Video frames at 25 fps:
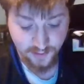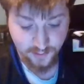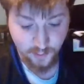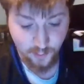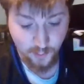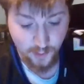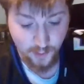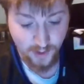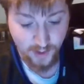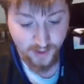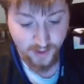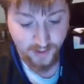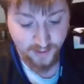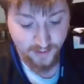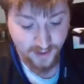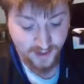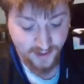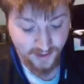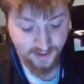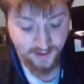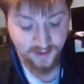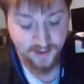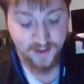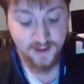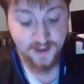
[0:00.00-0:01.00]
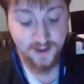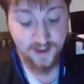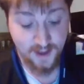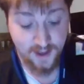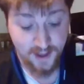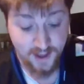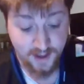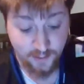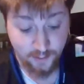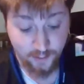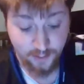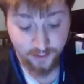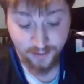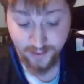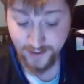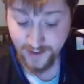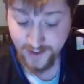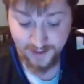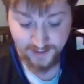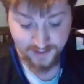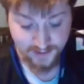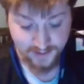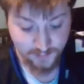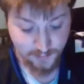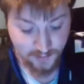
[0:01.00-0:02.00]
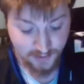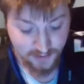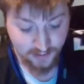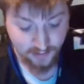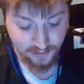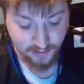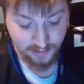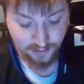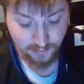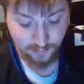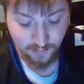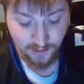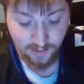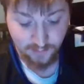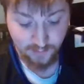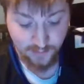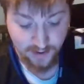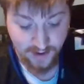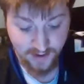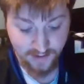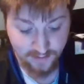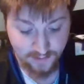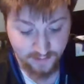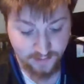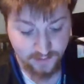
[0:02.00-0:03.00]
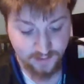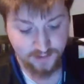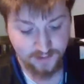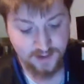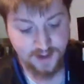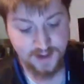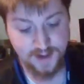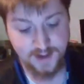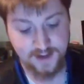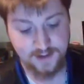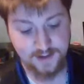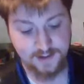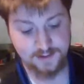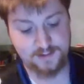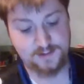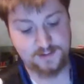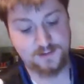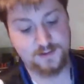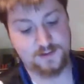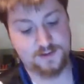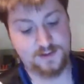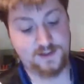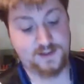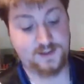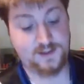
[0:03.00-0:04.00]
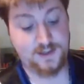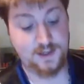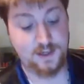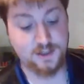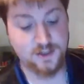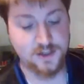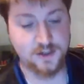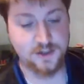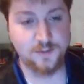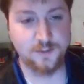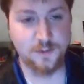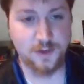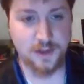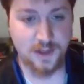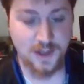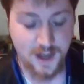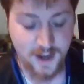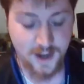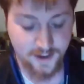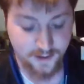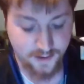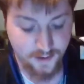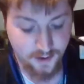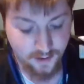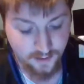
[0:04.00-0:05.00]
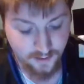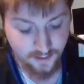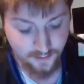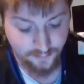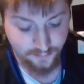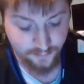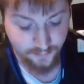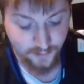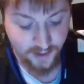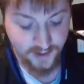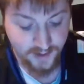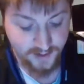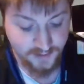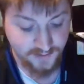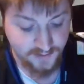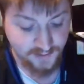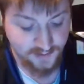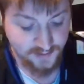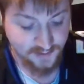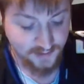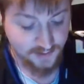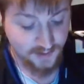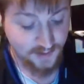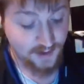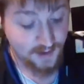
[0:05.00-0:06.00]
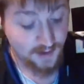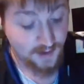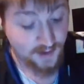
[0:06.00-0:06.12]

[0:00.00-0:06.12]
Quaylang Aori, he's been in a 3-round decision with Kai Kara France.